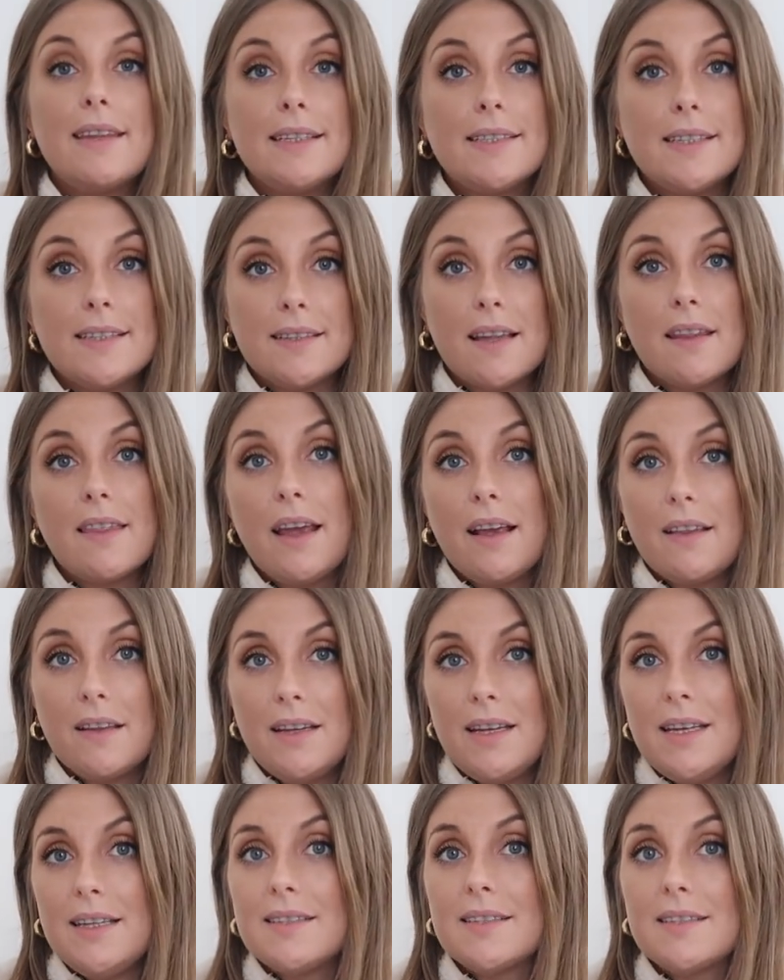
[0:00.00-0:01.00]
this is the thing
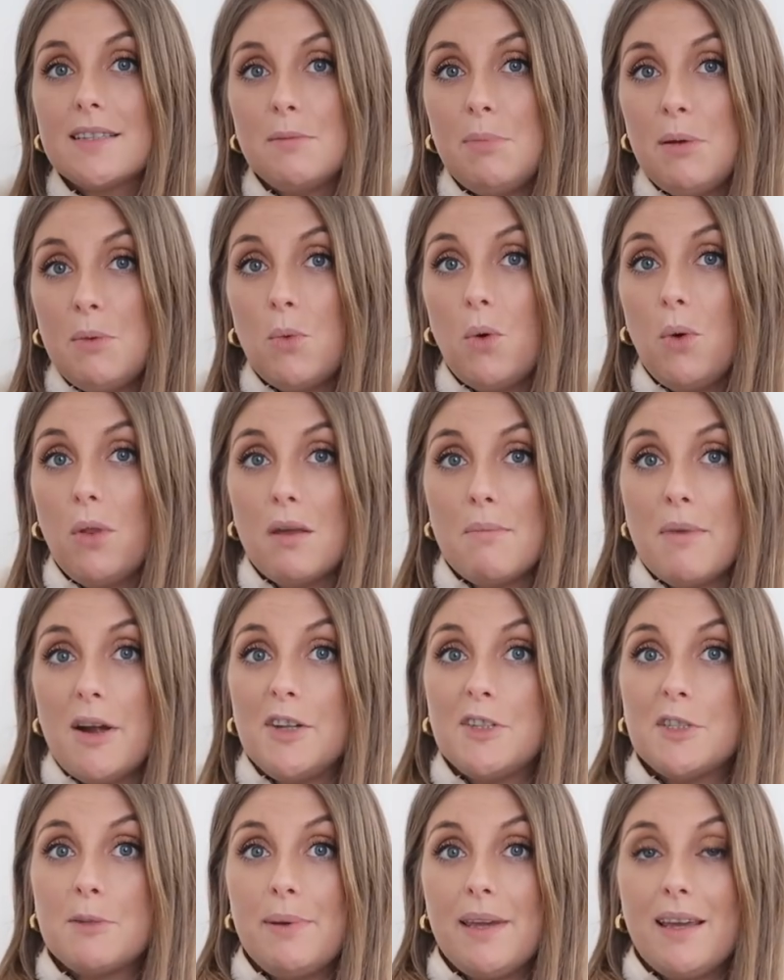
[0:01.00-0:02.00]
that needs to be worn the
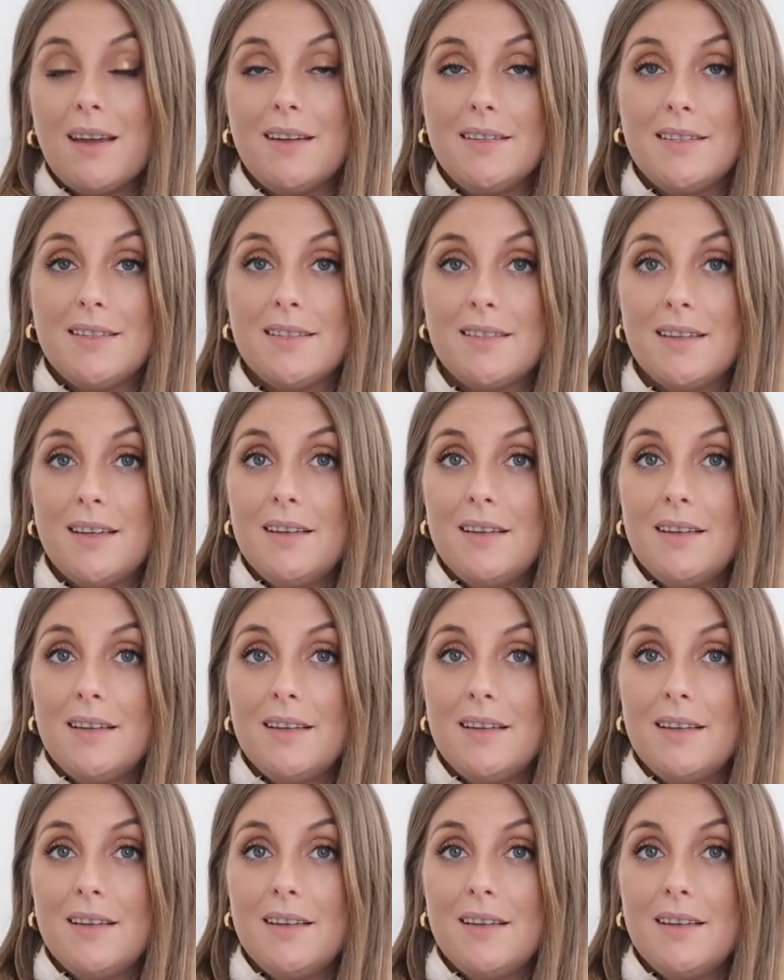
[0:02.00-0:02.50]
most because